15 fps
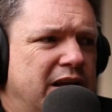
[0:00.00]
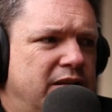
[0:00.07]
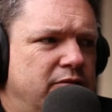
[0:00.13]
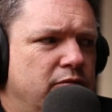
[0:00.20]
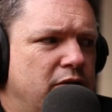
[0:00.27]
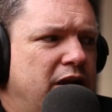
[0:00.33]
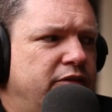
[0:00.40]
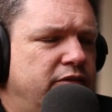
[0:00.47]
like
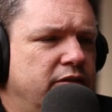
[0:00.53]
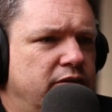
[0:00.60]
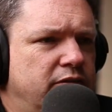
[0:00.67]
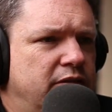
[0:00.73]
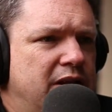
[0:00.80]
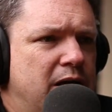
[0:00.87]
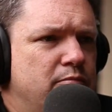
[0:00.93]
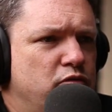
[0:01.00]

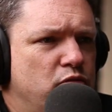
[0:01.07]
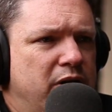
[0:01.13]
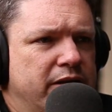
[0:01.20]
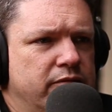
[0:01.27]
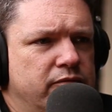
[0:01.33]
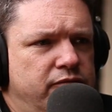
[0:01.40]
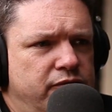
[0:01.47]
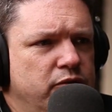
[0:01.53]
Russia's
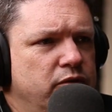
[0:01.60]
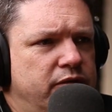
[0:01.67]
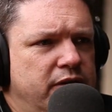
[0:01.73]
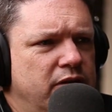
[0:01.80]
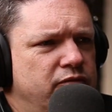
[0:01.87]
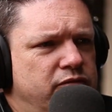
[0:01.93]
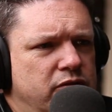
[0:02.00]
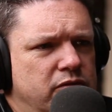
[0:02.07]
#1 food
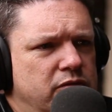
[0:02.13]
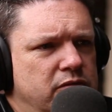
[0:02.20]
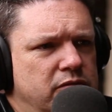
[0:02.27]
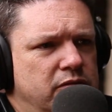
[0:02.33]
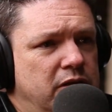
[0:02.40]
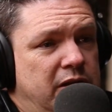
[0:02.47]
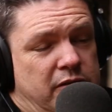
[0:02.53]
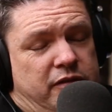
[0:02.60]
thing for,
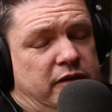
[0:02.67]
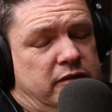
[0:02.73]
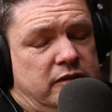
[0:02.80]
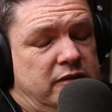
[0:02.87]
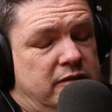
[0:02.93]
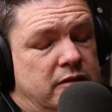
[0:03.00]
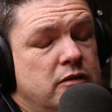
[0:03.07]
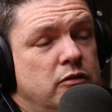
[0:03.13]
if it
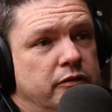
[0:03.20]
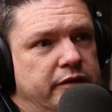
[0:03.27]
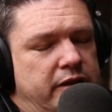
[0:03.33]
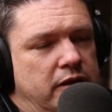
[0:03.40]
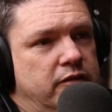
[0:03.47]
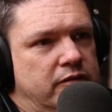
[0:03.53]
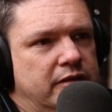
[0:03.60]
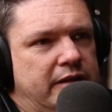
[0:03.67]
still
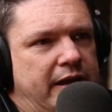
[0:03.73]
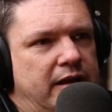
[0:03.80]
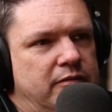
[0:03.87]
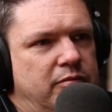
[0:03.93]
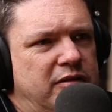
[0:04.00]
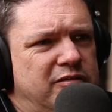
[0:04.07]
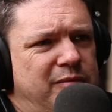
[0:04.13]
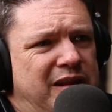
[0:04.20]
isn't that,
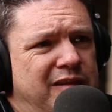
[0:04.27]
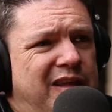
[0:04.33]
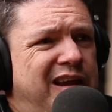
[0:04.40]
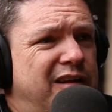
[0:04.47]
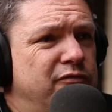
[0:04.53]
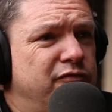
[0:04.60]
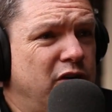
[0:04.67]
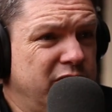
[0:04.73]
because I mean, they
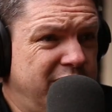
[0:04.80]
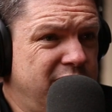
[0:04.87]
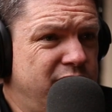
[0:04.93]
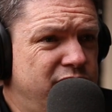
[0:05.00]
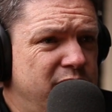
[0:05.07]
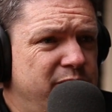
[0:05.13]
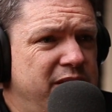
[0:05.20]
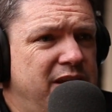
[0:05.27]
get vodka
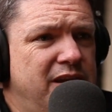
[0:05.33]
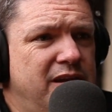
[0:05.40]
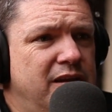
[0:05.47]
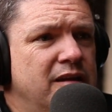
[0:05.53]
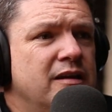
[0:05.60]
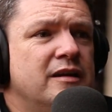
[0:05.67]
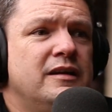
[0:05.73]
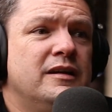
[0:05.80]
from
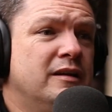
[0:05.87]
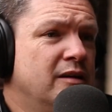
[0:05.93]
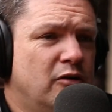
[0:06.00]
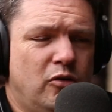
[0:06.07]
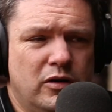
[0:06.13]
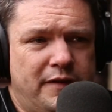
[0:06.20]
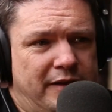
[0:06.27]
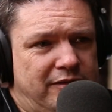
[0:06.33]
there,
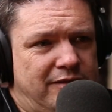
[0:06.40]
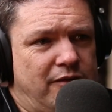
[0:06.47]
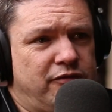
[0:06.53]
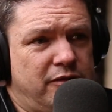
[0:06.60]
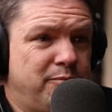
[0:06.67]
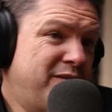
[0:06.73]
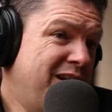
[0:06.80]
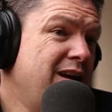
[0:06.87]
all of that stuff.
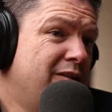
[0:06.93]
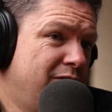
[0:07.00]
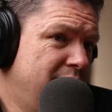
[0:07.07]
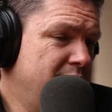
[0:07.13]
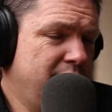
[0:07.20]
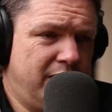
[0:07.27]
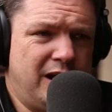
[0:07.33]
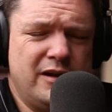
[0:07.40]
So
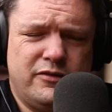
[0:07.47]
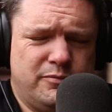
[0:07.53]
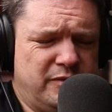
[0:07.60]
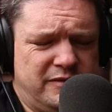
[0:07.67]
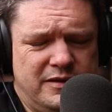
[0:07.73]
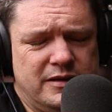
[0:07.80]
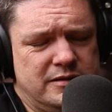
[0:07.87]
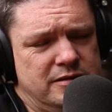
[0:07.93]
potato,
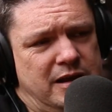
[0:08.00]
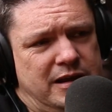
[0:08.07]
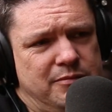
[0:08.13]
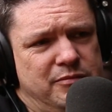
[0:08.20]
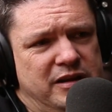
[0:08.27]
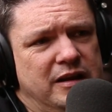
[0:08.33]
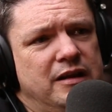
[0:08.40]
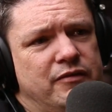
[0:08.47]
100%, I can
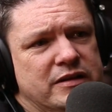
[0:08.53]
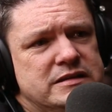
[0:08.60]
believe it.